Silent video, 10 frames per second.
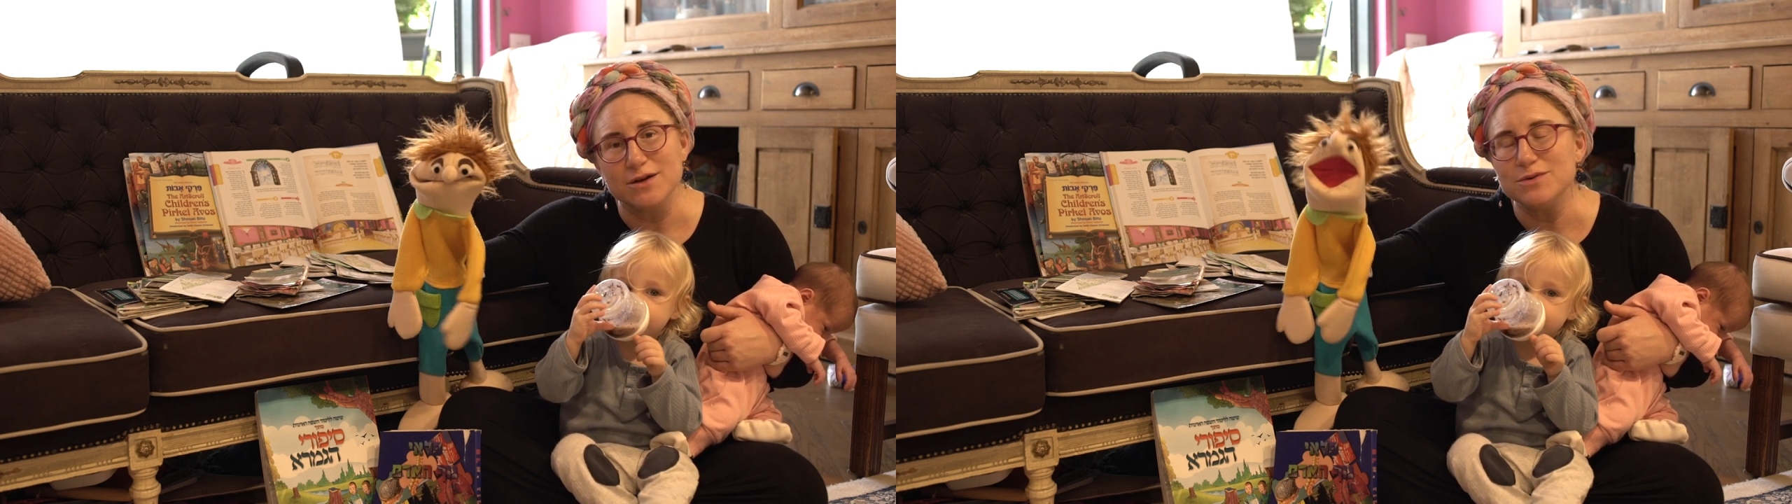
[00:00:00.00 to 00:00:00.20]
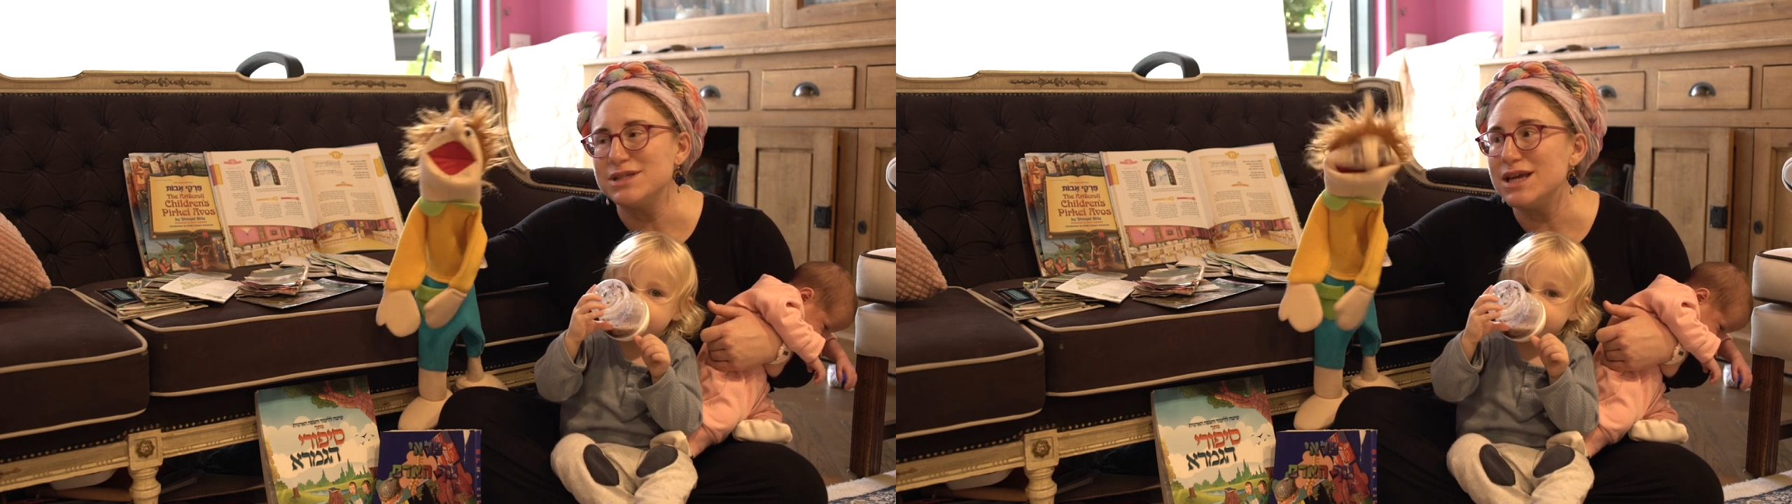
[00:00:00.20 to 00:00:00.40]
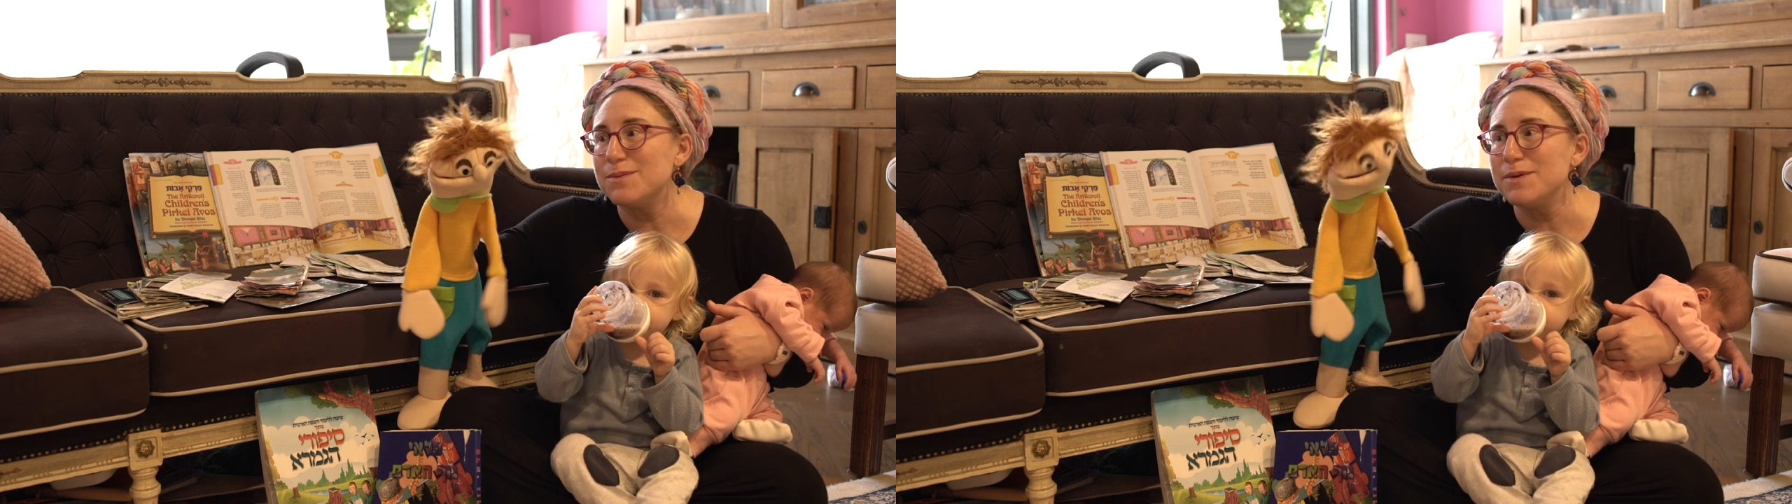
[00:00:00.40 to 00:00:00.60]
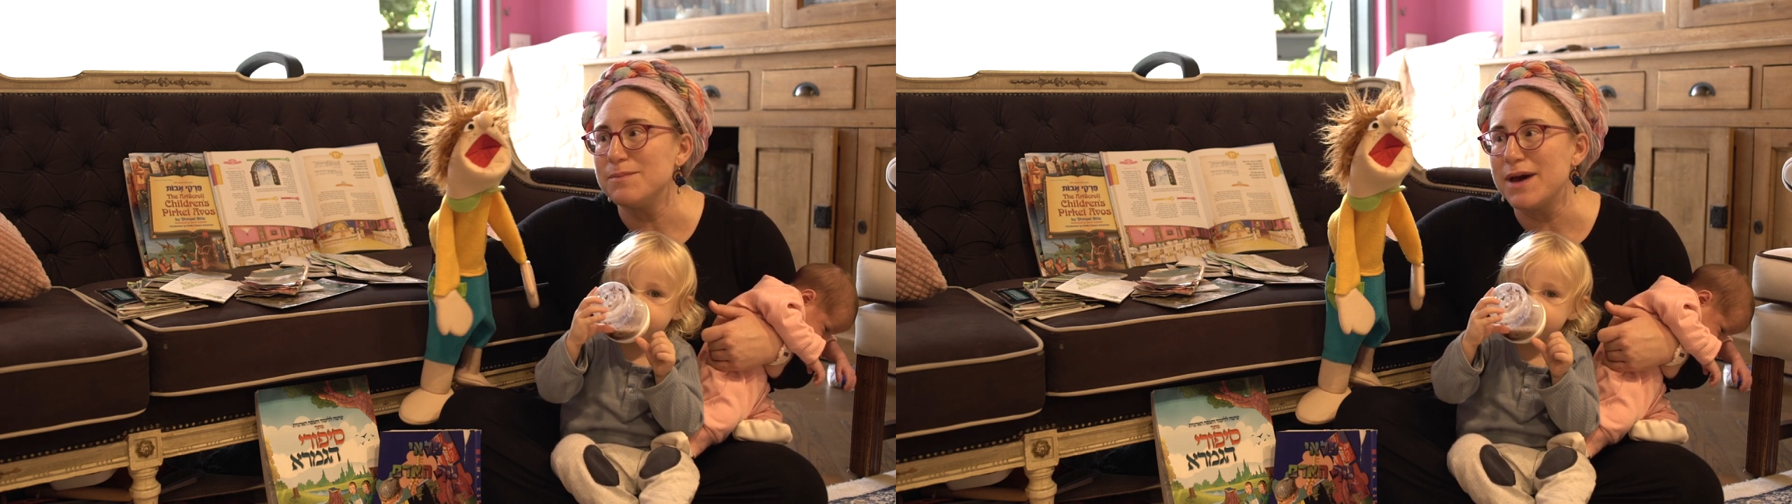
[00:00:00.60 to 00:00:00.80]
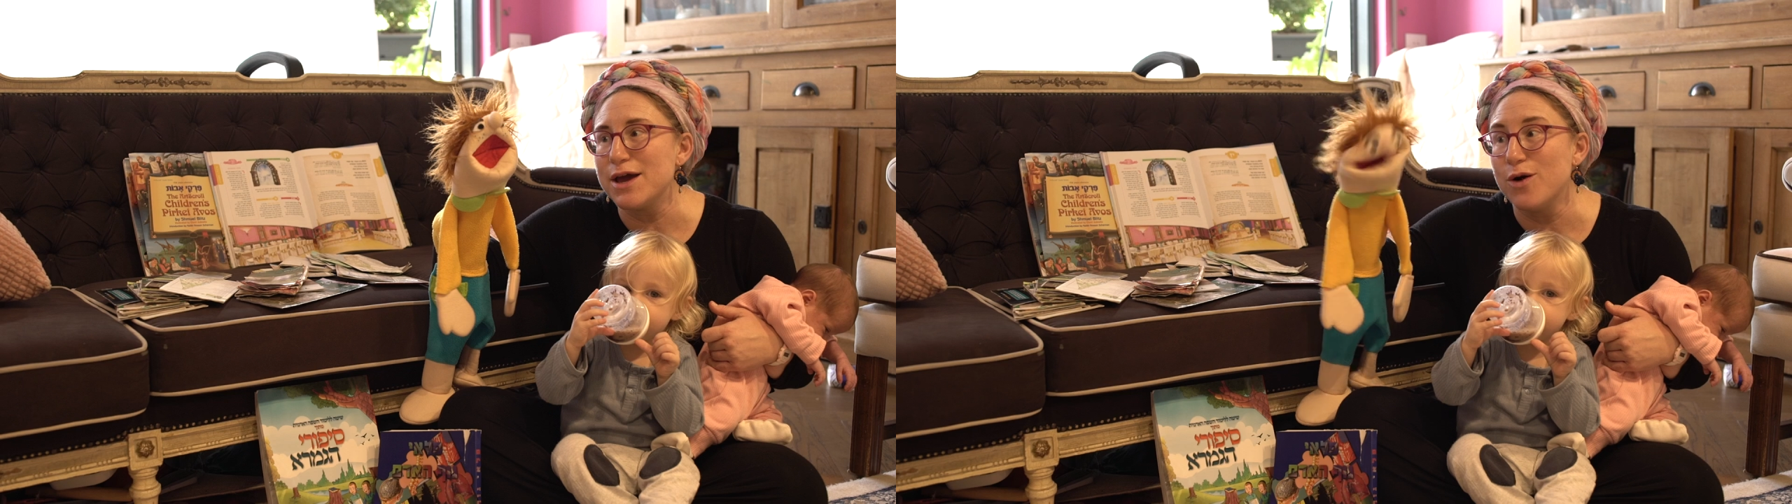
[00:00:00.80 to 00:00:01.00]
It would take me
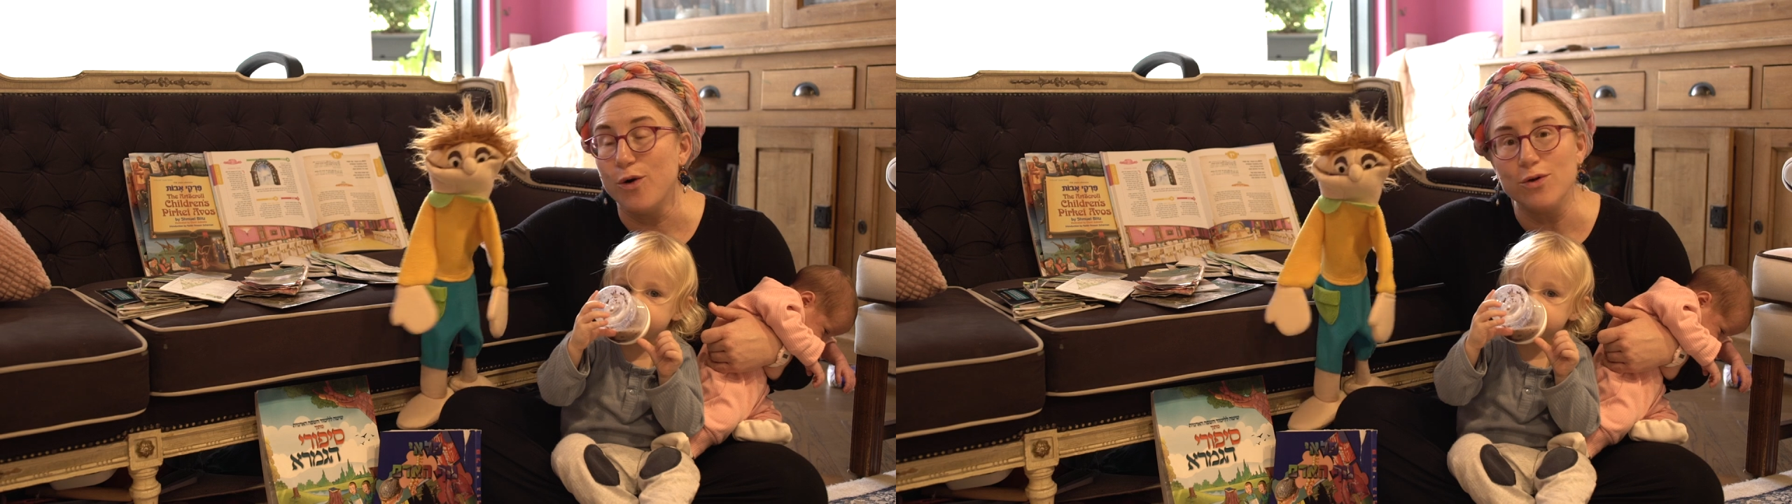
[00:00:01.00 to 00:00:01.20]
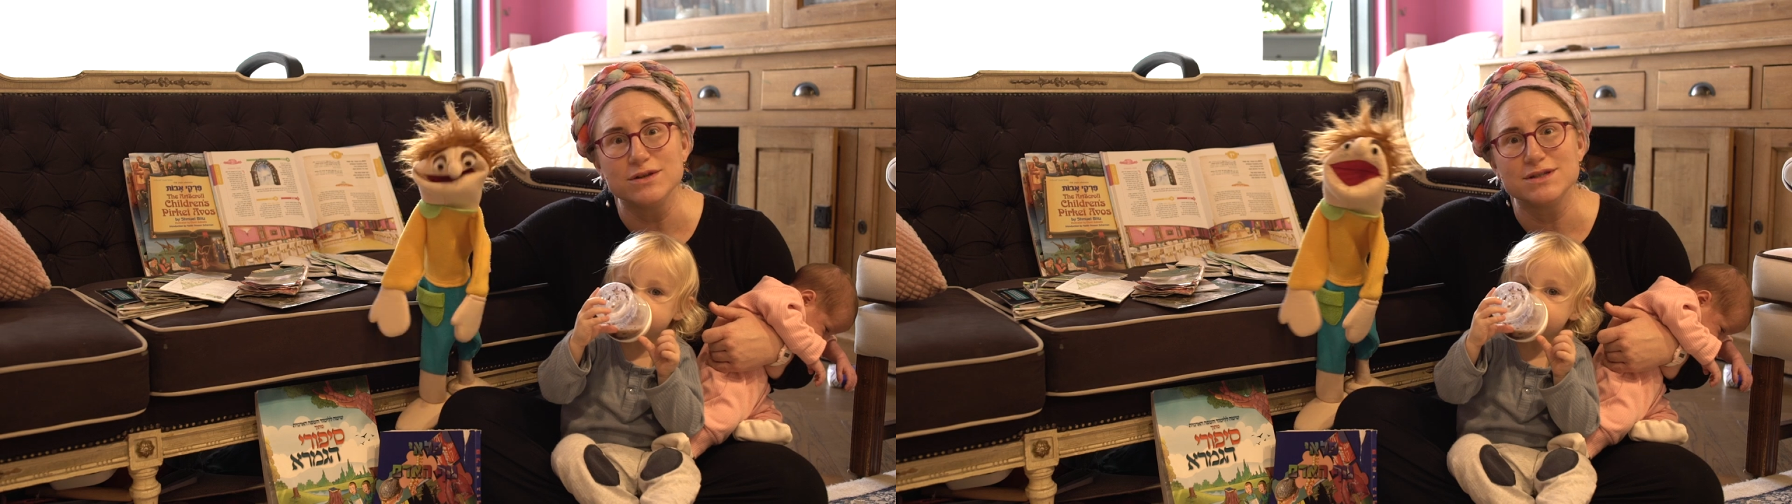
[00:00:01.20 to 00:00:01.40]
my whole